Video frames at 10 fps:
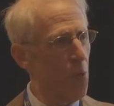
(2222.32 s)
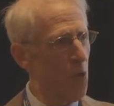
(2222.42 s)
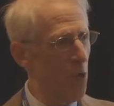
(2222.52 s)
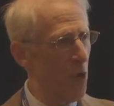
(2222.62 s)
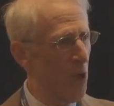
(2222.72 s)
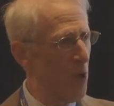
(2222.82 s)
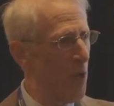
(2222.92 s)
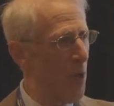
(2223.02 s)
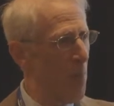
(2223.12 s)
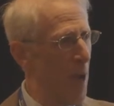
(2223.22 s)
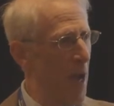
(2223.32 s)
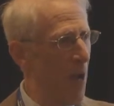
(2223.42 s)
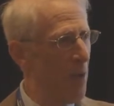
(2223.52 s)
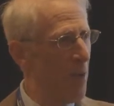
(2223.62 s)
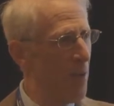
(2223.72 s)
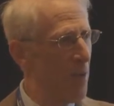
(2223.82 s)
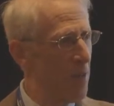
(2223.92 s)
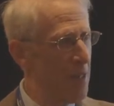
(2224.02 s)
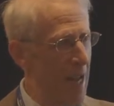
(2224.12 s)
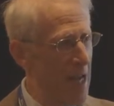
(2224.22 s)
the world about the
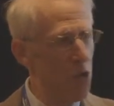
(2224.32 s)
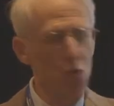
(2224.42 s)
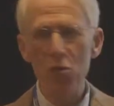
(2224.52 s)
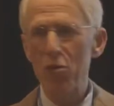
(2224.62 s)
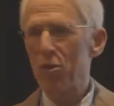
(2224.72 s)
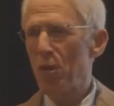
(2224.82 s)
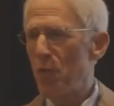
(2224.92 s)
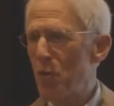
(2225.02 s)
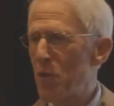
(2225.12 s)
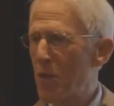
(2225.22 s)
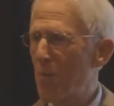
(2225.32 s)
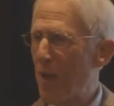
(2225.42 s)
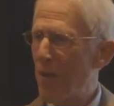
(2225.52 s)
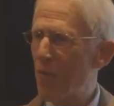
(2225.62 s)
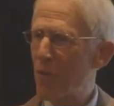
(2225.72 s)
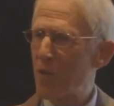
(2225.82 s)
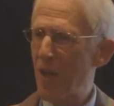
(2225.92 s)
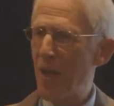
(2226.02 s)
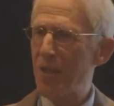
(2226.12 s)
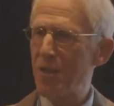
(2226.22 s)
dangers of using behavioral
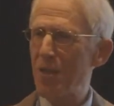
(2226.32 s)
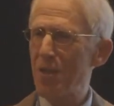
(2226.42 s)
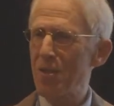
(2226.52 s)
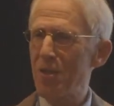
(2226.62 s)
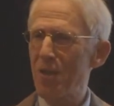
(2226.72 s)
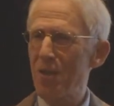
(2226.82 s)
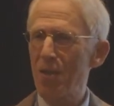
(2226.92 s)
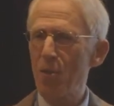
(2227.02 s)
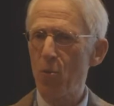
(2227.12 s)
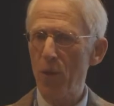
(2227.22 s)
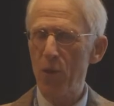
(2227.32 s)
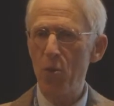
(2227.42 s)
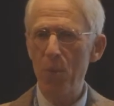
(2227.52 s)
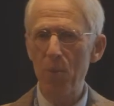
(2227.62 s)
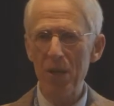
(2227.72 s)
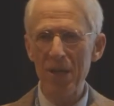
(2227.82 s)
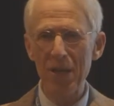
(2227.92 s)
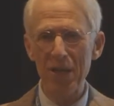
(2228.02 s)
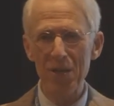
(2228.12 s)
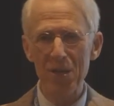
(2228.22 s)
sciences with human
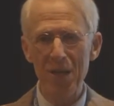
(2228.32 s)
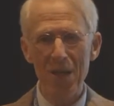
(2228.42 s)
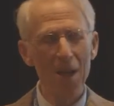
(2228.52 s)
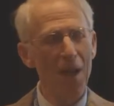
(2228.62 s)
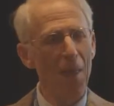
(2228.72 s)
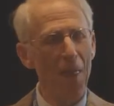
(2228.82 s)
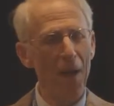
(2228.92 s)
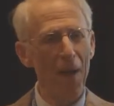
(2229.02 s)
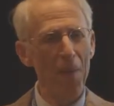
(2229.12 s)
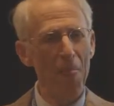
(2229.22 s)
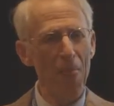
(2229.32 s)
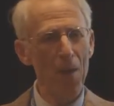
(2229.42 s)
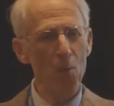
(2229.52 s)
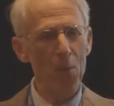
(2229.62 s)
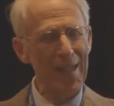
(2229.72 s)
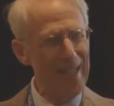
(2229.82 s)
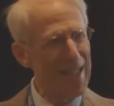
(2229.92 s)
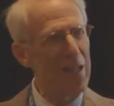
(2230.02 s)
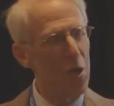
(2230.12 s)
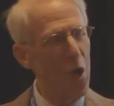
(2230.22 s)
beings. We
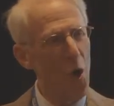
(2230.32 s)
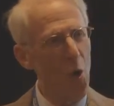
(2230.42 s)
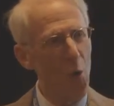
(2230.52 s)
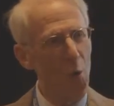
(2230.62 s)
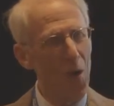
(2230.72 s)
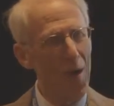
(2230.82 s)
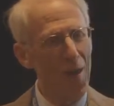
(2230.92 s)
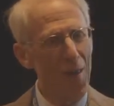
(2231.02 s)
didn't know